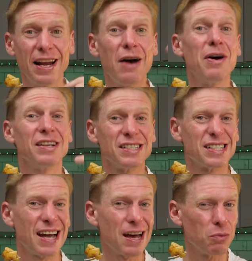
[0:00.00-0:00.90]
now I
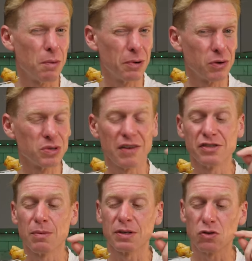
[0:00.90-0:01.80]
understand why Pringles have
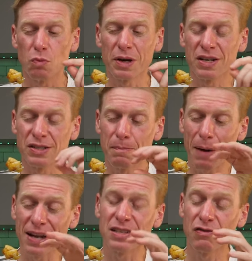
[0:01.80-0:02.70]
so much salt because the
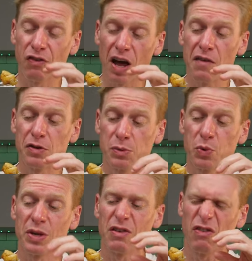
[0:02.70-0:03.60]
balance of flavors
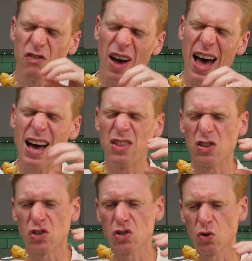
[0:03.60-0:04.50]
between the fat and
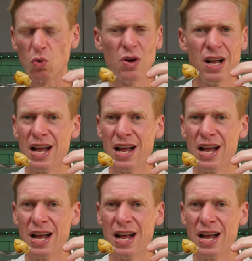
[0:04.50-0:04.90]
the salt